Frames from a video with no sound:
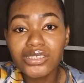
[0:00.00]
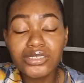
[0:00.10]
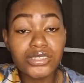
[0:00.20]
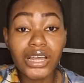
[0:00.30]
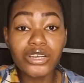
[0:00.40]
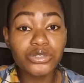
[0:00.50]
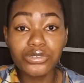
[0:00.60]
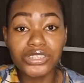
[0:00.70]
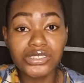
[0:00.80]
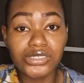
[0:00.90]
Is that
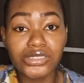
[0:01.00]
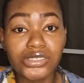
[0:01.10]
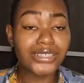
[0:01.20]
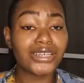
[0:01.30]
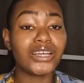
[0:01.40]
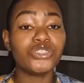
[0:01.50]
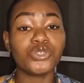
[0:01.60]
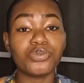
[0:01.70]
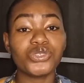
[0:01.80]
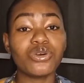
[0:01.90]
crazy? As an
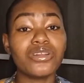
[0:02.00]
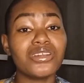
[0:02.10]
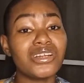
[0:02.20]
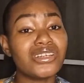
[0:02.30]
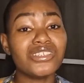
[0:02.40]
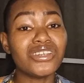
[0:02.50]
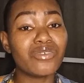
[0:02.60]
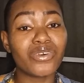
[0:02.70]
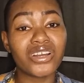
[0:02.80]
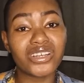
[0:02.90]
entrepreneur, learning
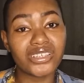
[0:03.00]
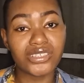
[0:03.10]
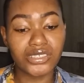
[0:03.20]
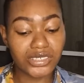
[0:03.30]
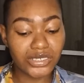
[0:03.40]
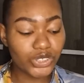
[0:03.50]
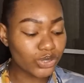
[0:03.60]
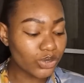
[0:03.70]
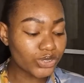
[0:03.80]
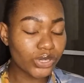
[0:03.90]
never ends. You
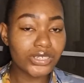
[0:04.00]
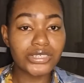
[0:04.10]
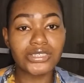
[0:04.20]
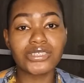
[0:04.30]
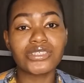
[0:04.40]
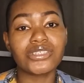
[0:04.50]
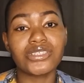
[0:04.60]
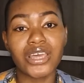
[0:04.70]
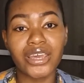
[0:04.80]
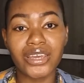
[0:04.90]
don't just
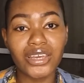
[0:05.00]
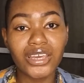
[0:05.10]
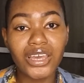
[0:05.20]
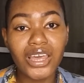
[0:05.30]
sit there